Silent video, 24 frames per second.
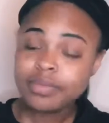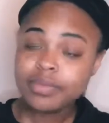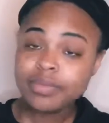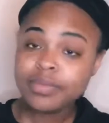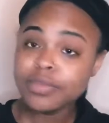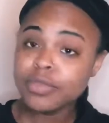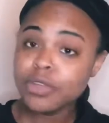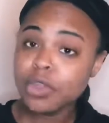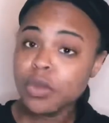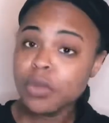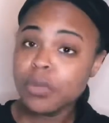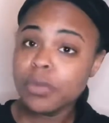
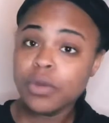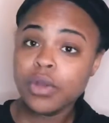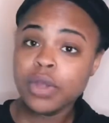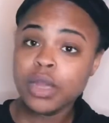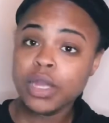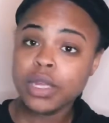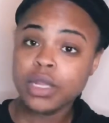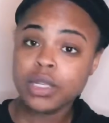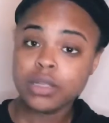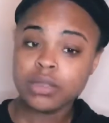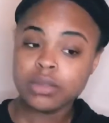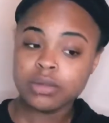no more.
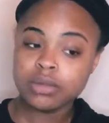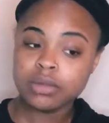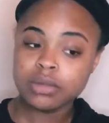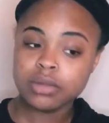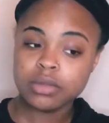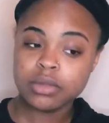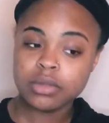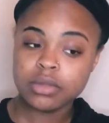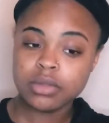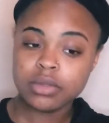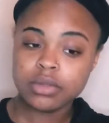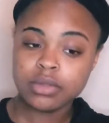
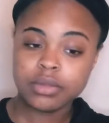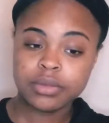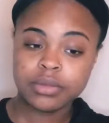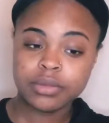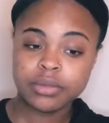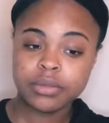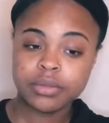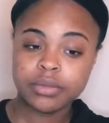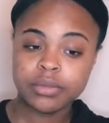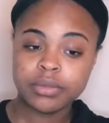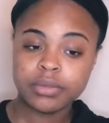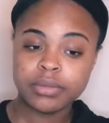
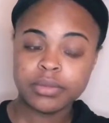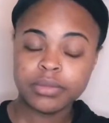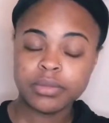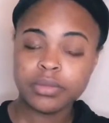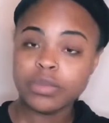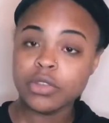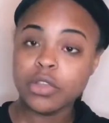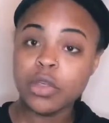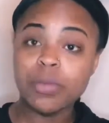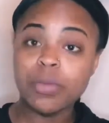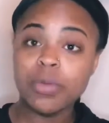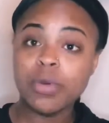
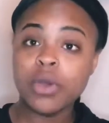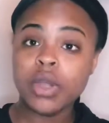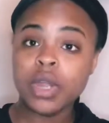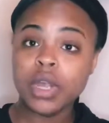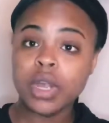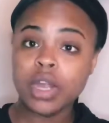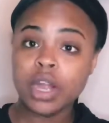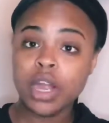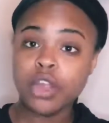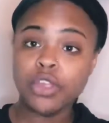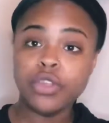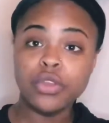No more.
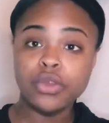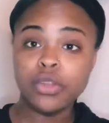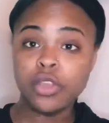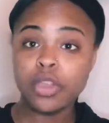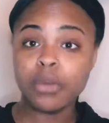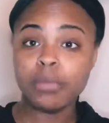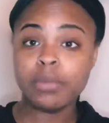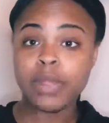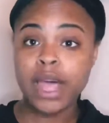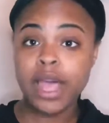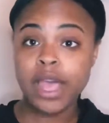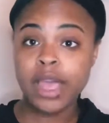Are you your
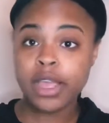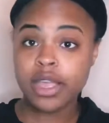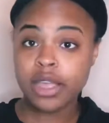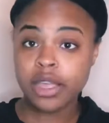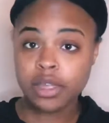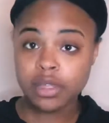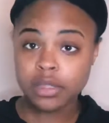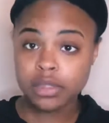block?